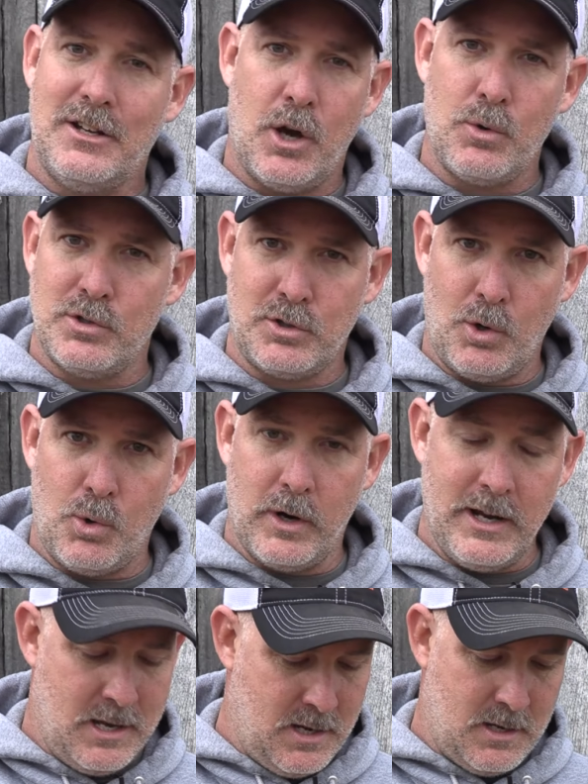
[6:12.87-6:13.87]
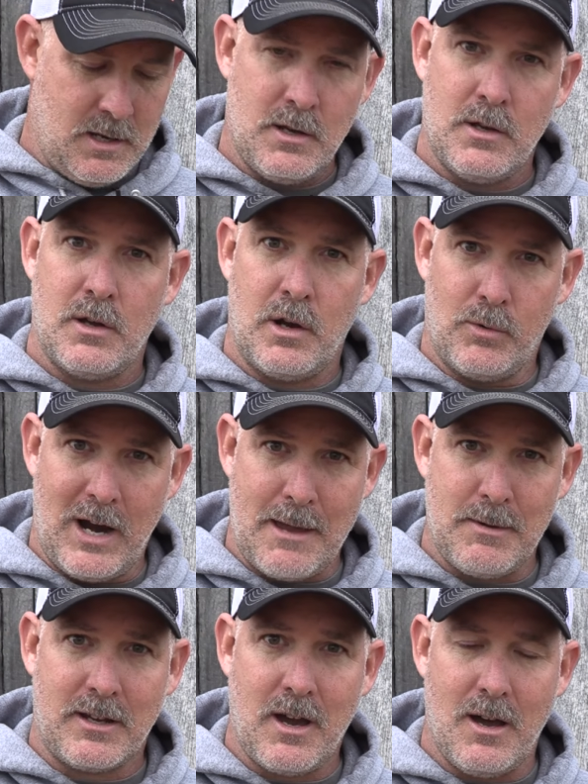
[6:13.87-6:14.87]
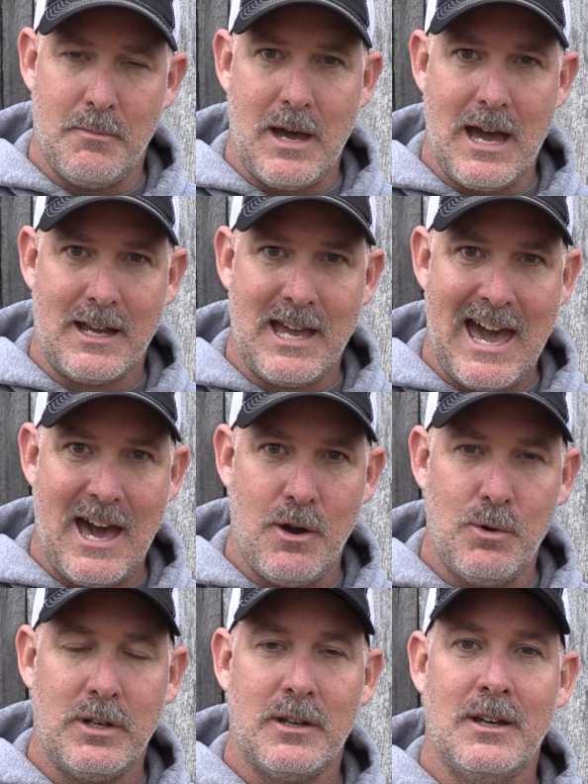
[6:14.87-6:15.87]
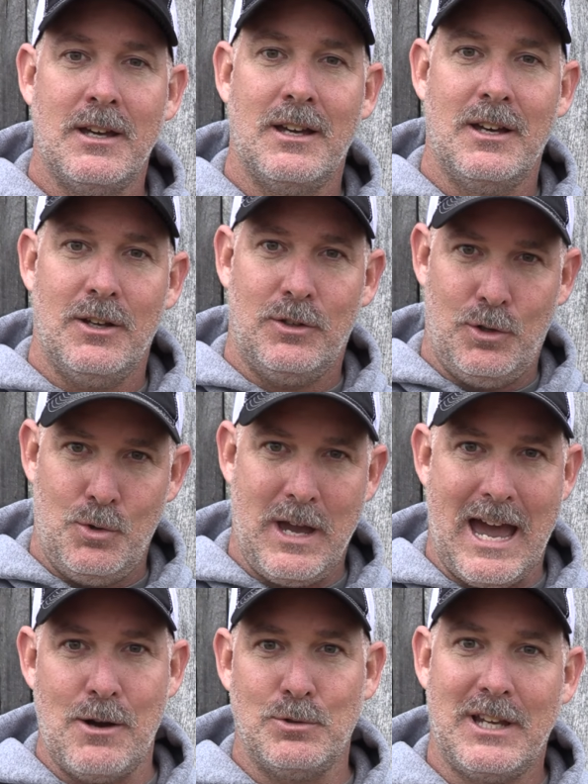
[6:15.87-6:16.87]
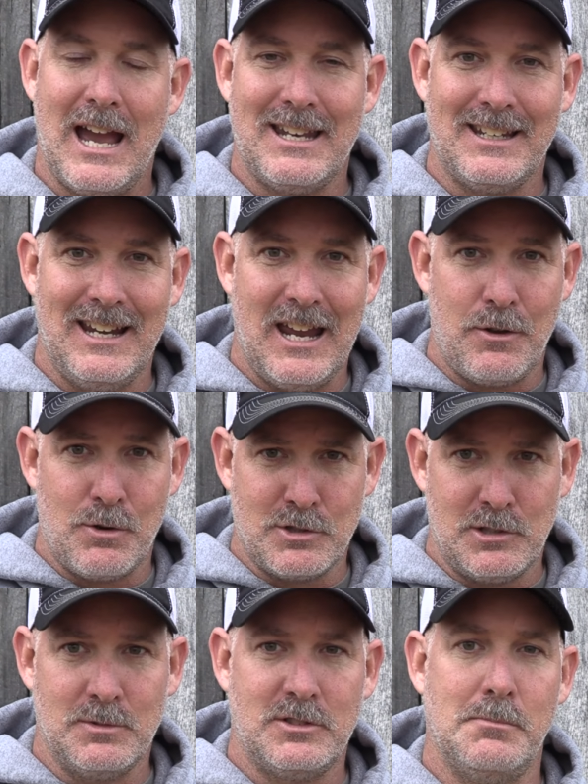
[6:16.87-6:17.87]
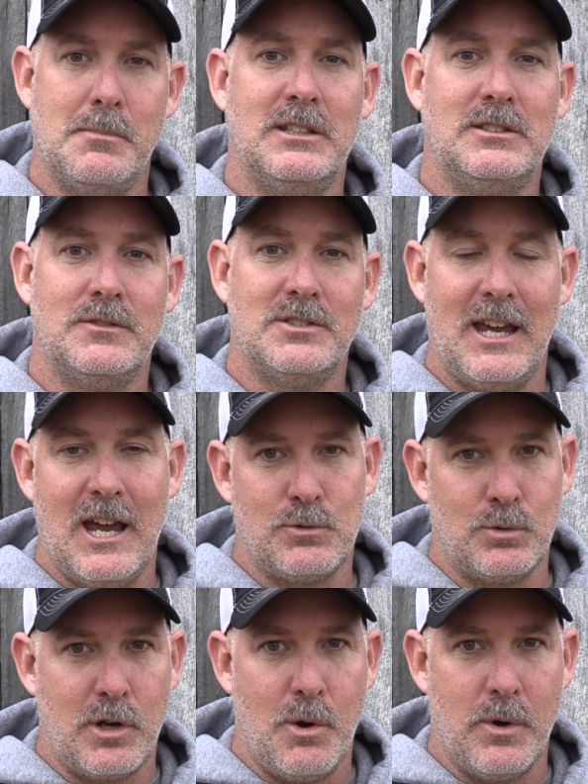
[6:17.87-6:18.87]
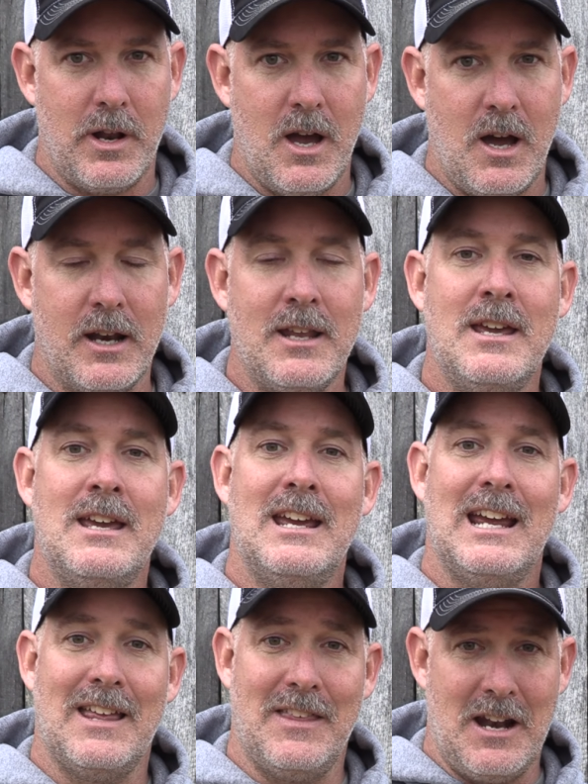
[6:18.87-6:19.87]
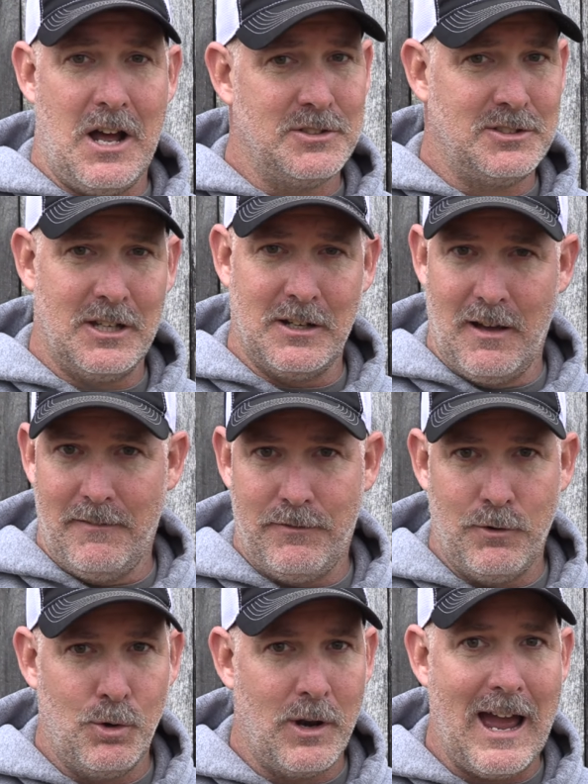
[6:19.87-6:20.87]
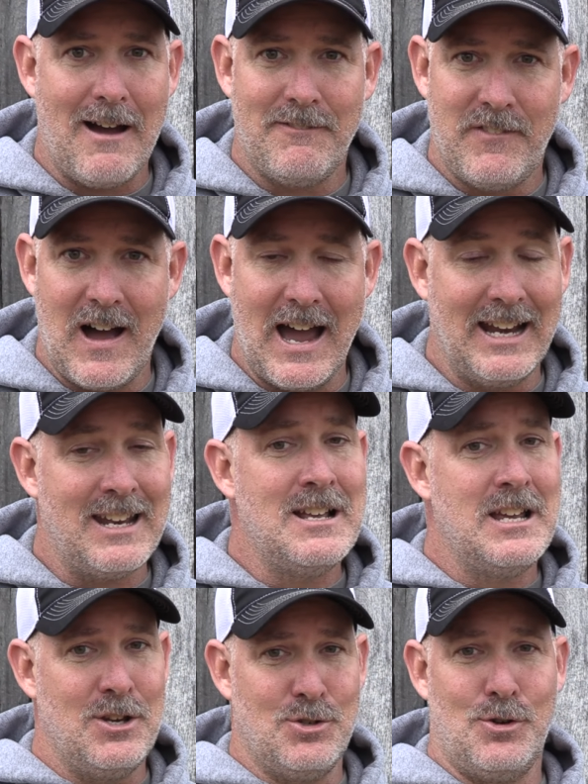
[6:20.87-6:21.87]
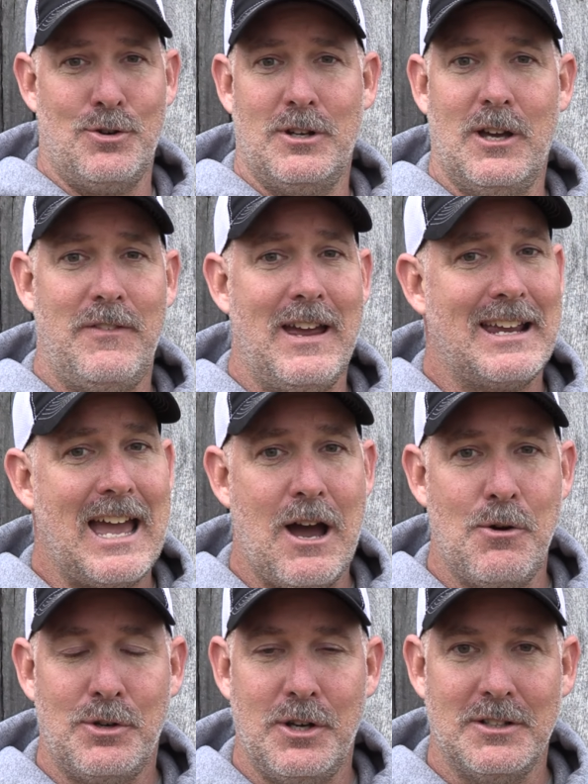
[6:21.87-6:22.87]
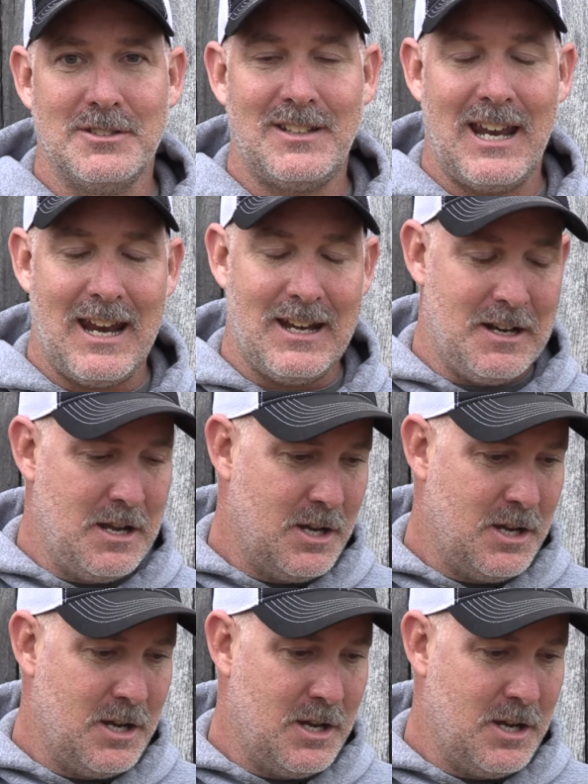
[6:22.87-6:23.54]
of told a story. A rabbit caught by a coyote, two coyotes got together and some submissive sounds were going on, and then all of a sudden a full out fight. And sure enough, that coyote couldn't stand it,